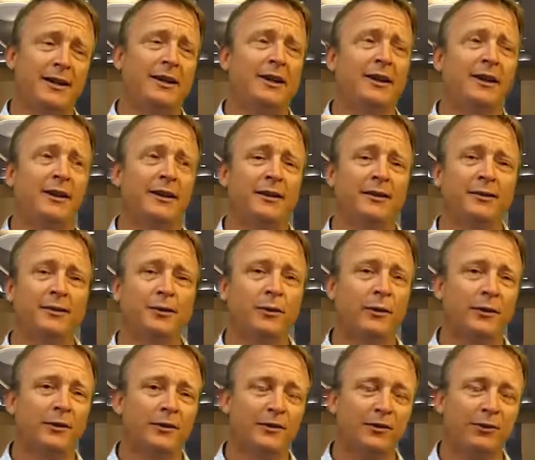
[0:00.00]
And
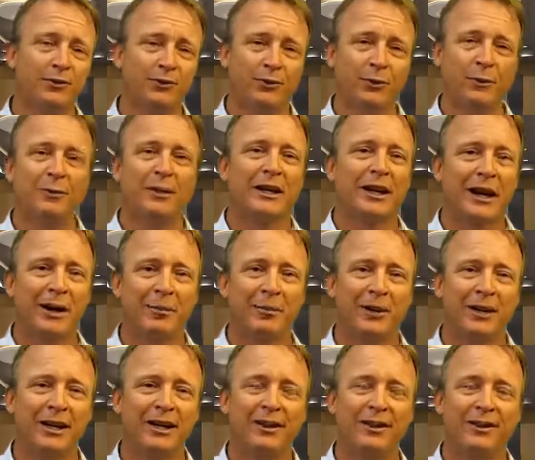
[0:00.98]
someone from the
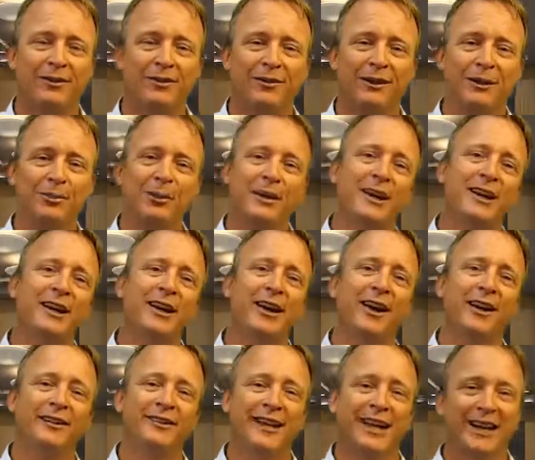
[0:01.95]
company, the VP,
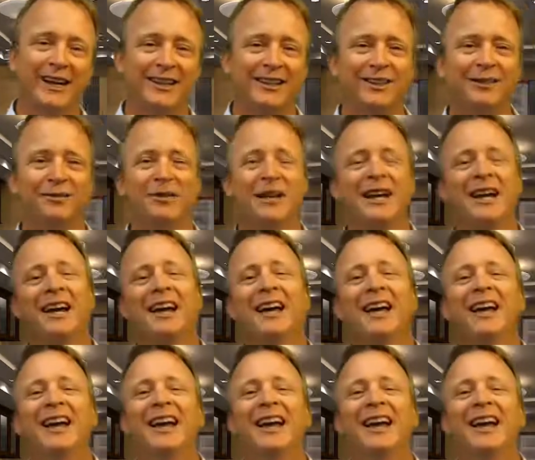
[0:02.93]
contacted me